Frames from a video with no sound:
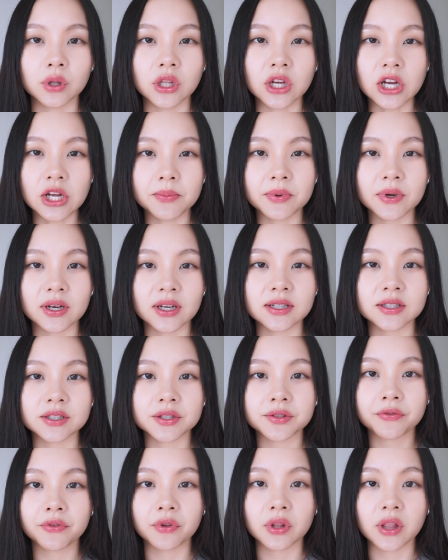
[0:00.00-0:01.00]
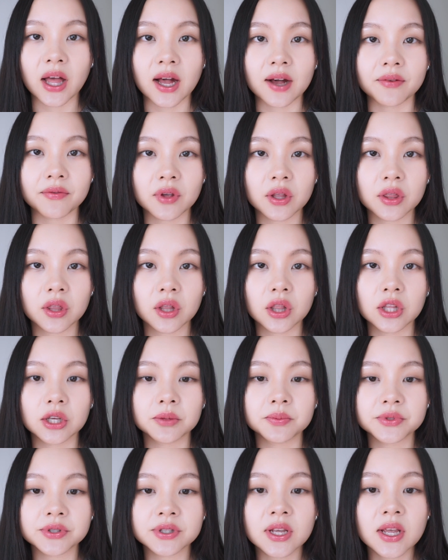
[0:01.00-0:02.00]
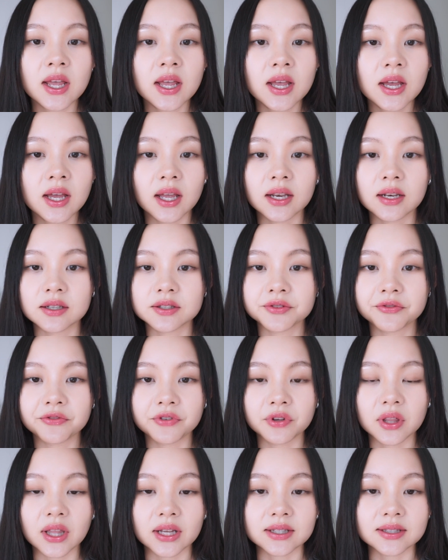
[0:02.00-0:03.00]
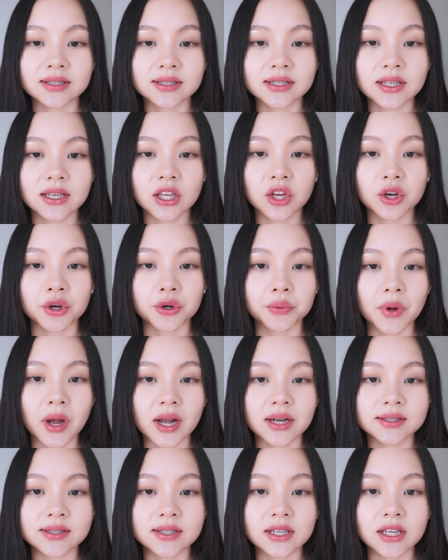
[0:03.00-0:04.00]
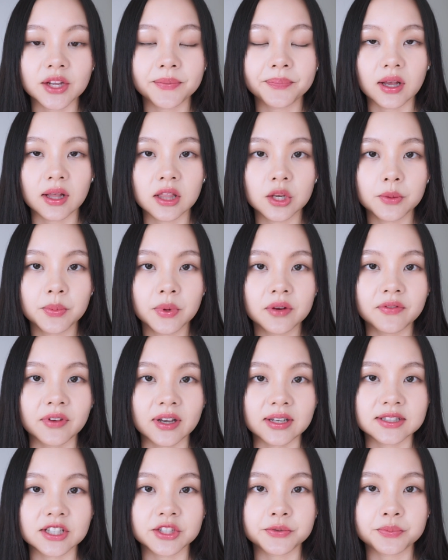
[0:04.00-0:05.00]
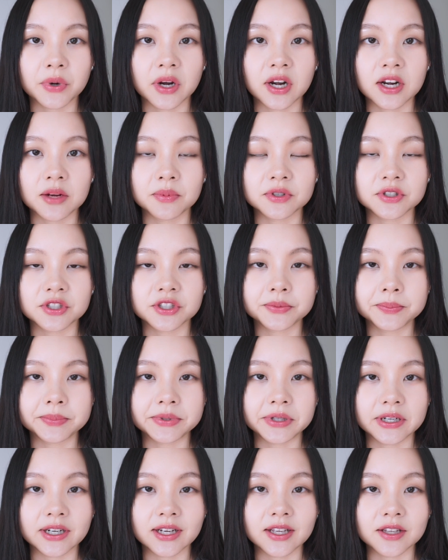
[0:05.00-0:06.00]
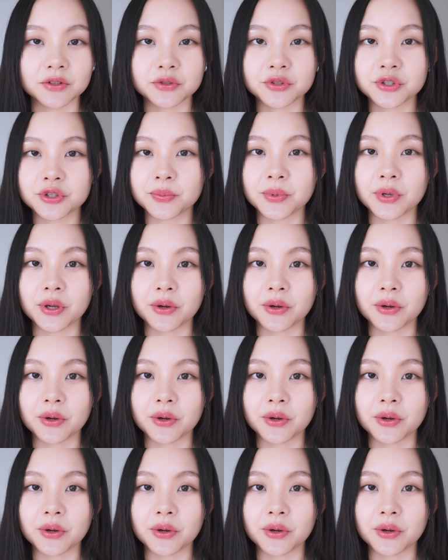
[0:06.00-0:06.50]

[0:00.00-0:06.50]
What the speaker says: look, but it doesn't feel heavy on the lips. It doesn't feel that sticky or waxy. A little bit of excess product, but just blot it and you should be